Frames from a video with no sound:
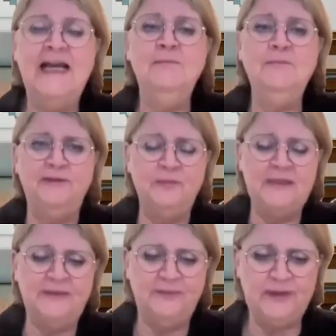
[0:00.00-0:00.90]
coming
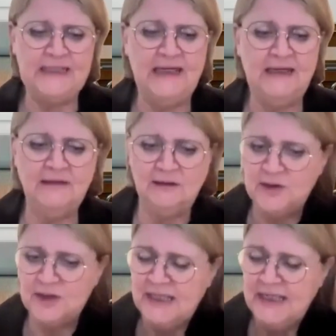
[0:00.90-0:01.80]
from different
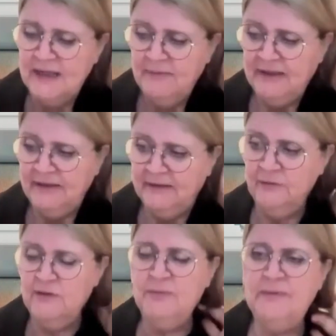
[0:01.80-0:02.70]
angles. But I
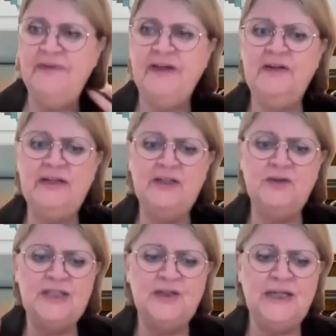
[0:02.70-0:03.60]
thought it would be very
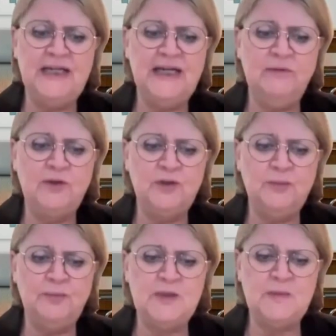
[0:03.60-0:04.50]
interesting to hear what
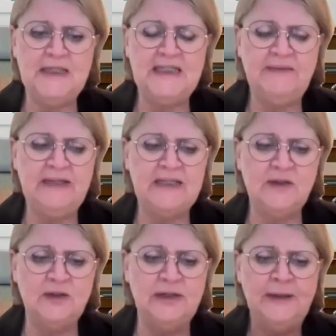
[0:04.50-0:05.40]
your perspective
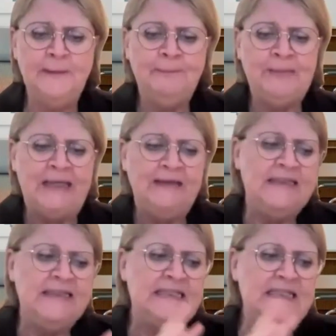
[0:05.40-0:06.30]
is on
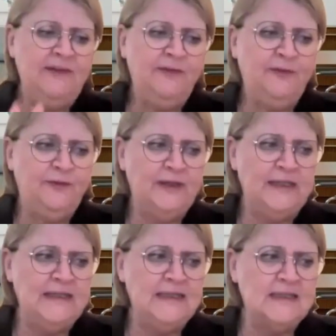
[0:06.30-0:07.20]
the
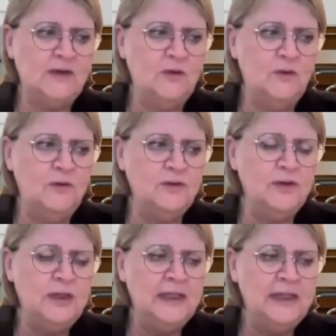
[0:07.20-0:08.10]
difference
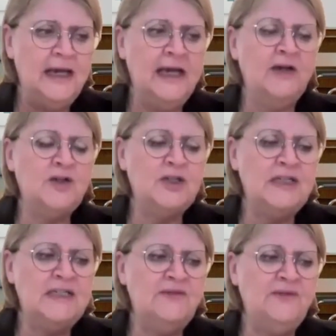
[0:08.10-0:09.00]
on
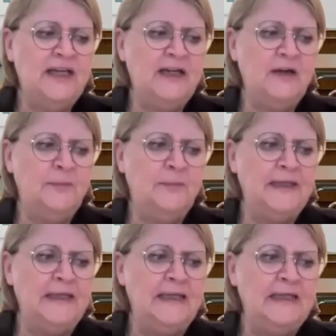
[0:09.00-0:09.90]
actually
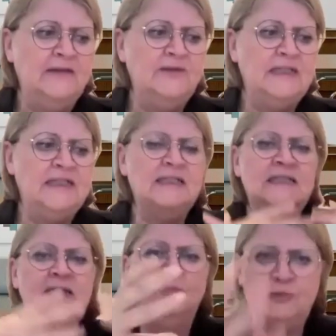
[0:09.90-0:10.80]
developing
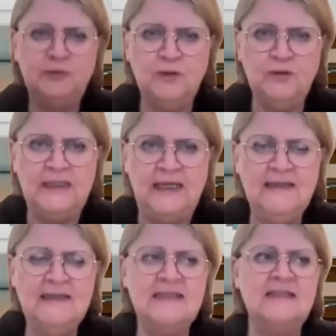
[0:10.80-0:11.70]
digital
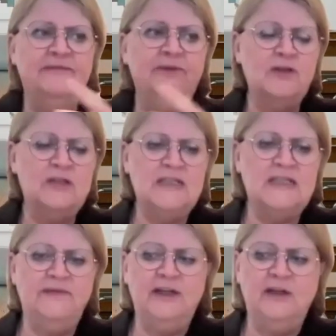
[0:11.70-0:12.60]
products
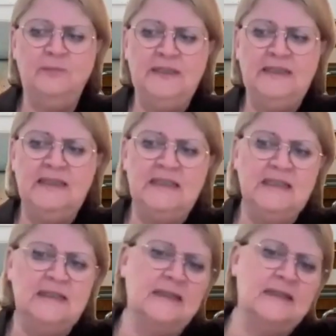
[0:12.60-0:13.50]
versus developing
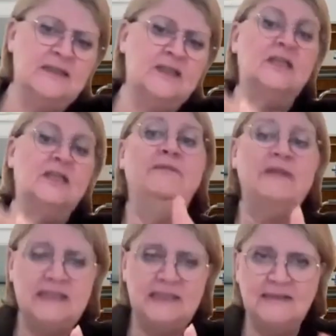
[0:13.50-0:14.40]
digital
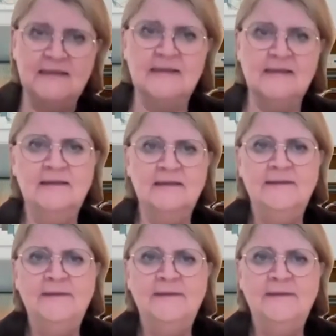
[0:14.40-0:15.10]
services.